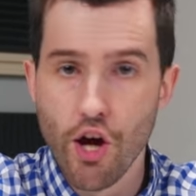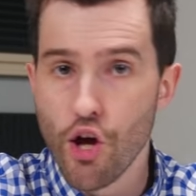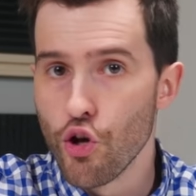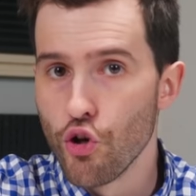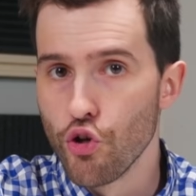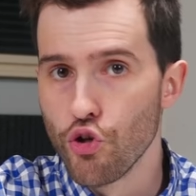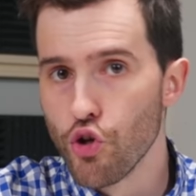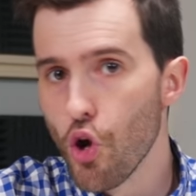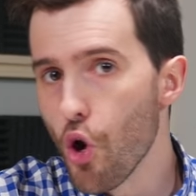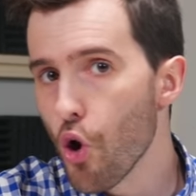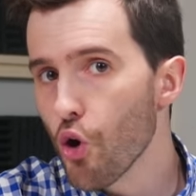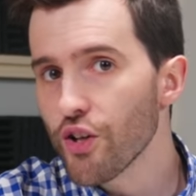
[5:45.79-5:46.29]

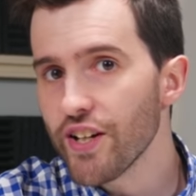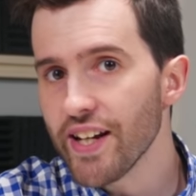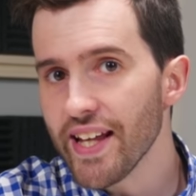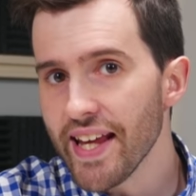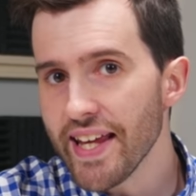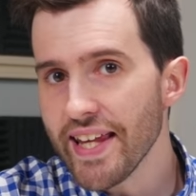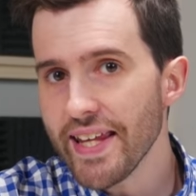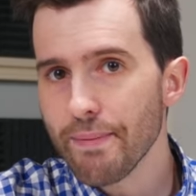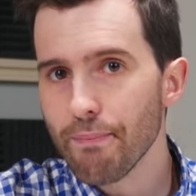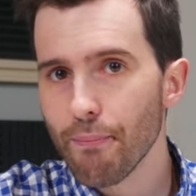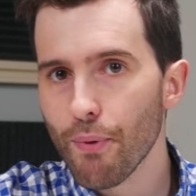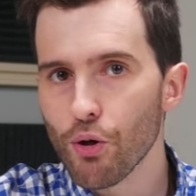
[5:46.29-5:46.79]

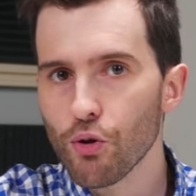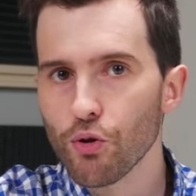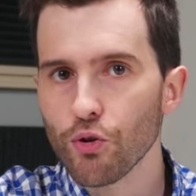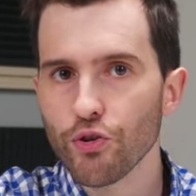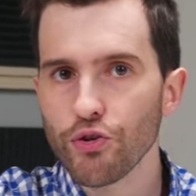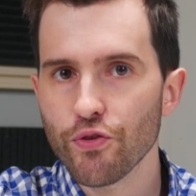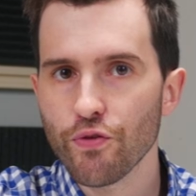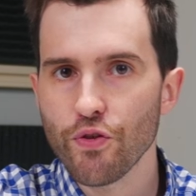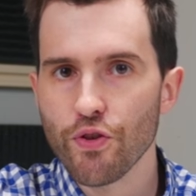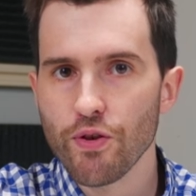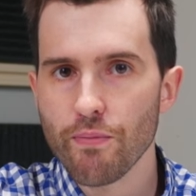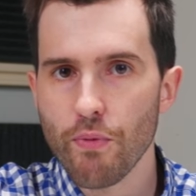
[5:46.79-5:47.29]
non-E
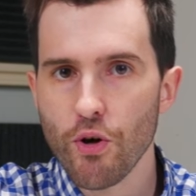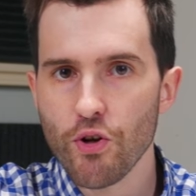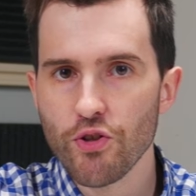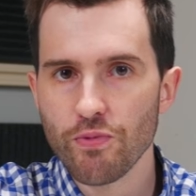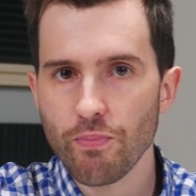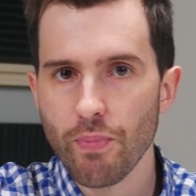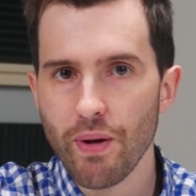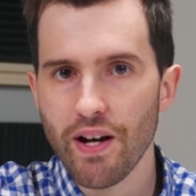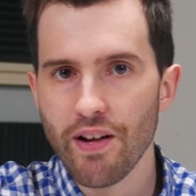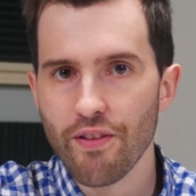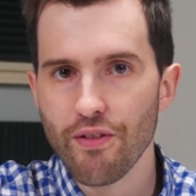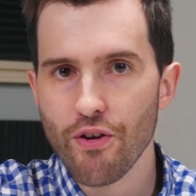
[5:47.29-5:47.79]
models for the
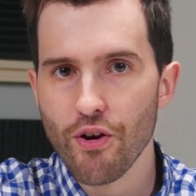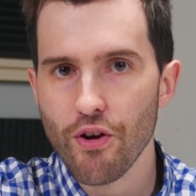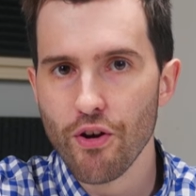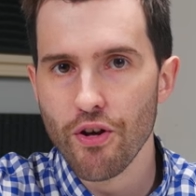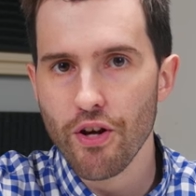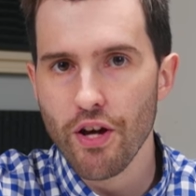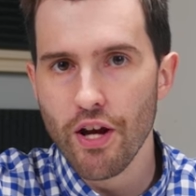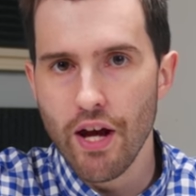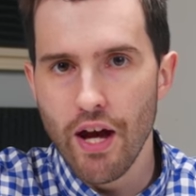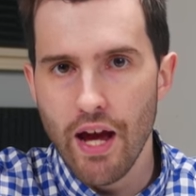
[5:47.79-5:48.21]
most part though,